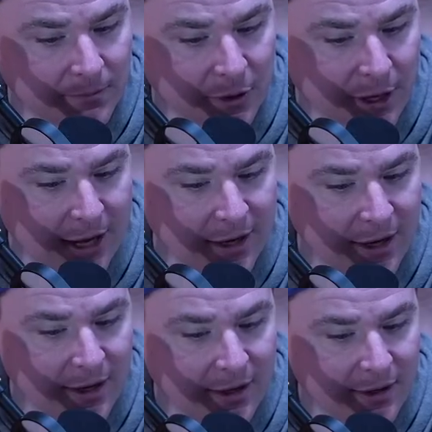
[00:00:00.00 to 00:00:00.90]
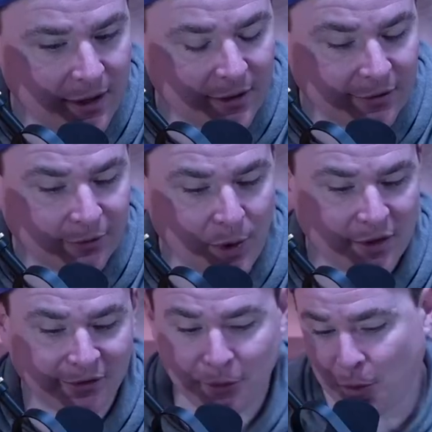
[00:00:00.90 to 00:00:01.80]
Okay. This is where
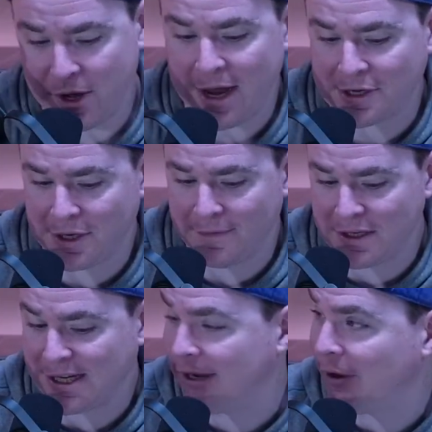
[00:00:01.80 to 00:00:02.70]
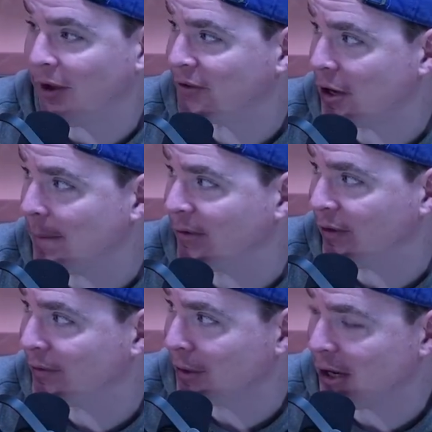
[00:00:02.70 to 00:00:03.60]
the story, actually, of the ten lost tribes of
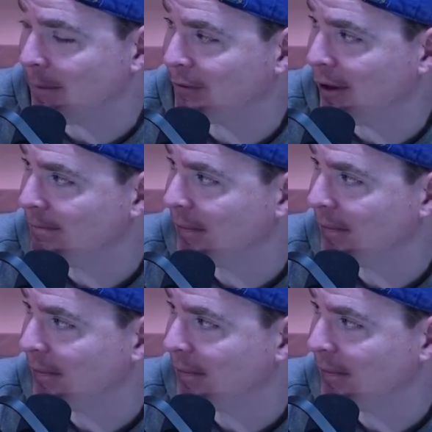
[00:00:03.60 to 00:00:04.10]
Israel comes from,